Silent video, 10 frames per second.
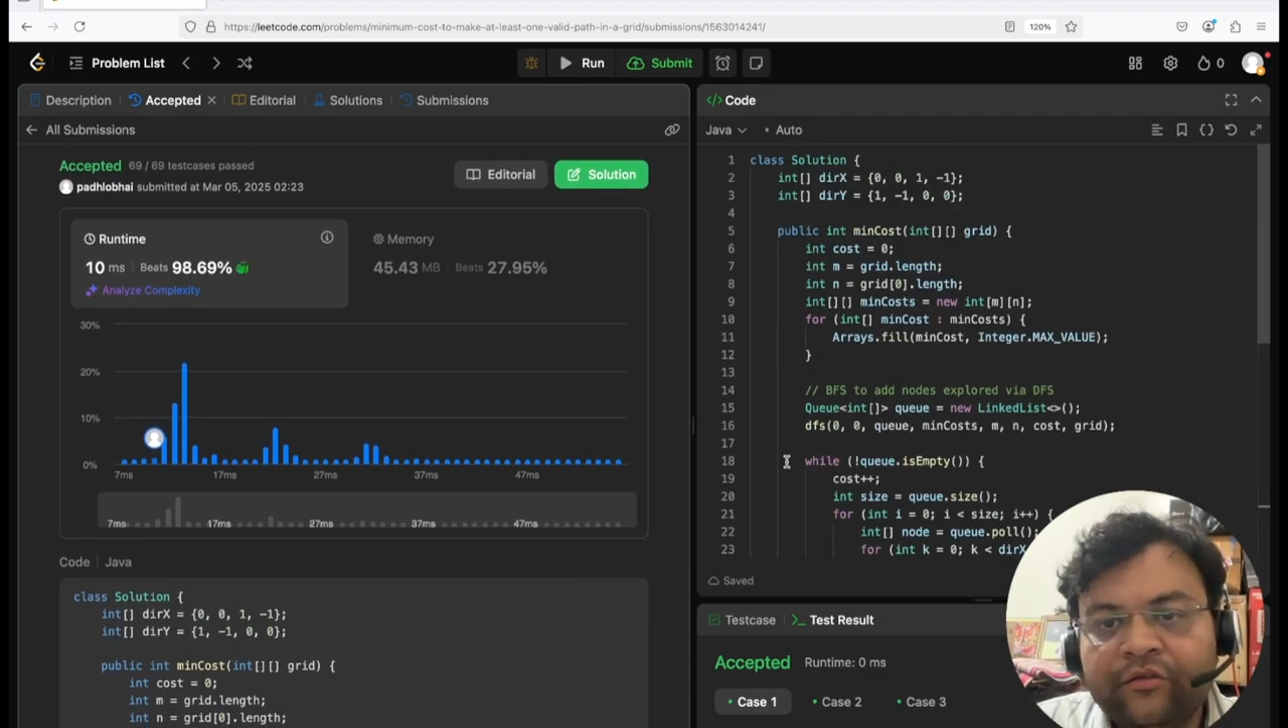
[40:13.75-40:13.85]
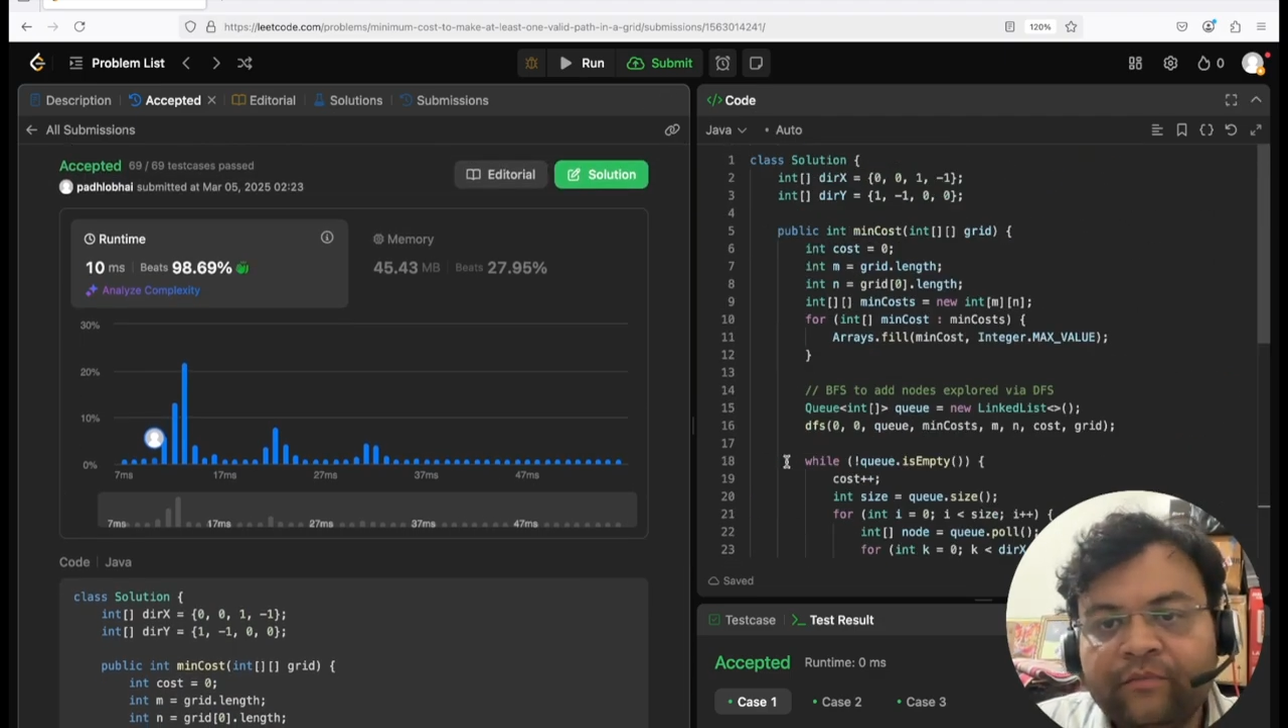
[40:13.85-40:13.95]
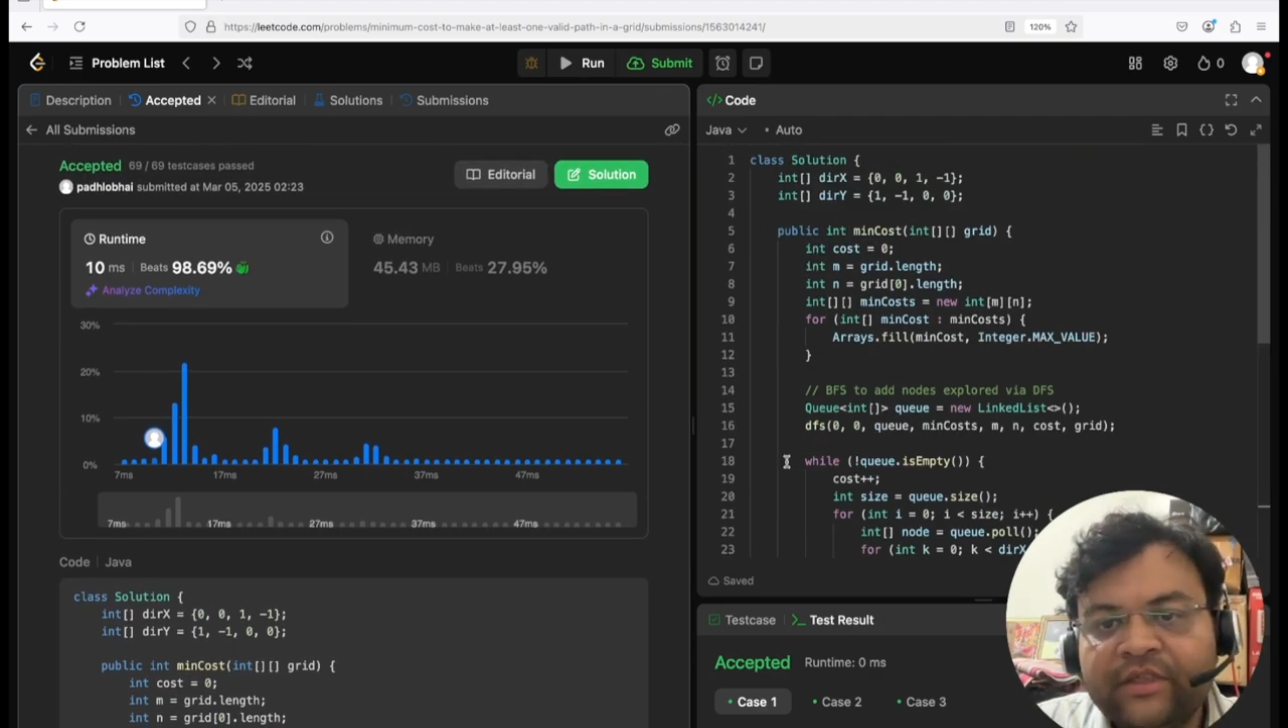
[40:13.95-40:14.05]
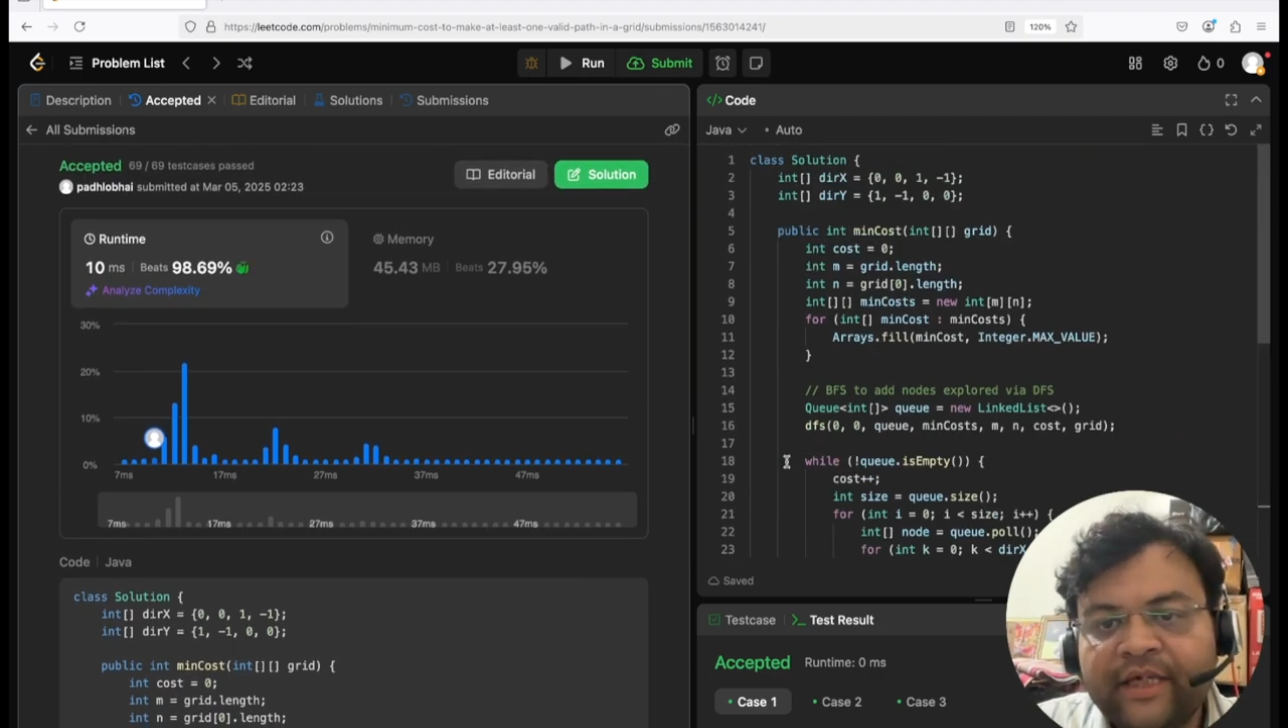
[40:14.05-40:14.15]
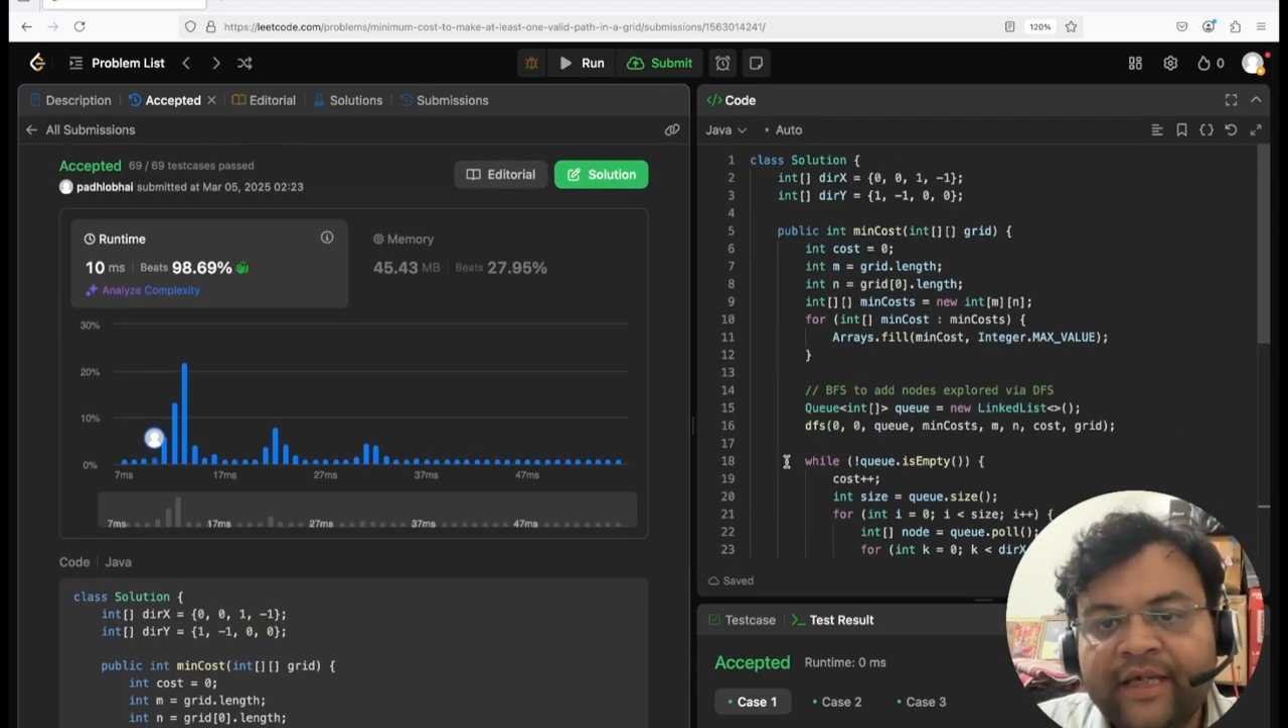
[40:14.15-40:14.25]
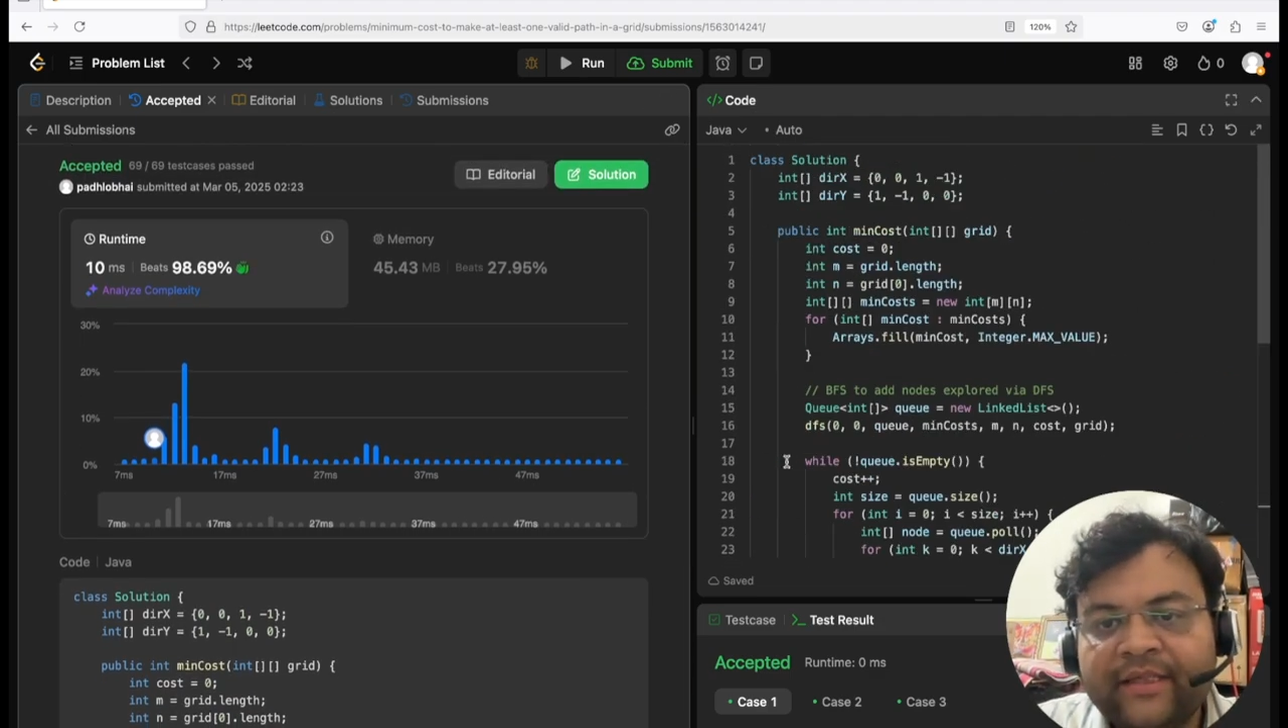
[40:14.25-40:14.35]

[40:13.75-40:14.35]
much, guys.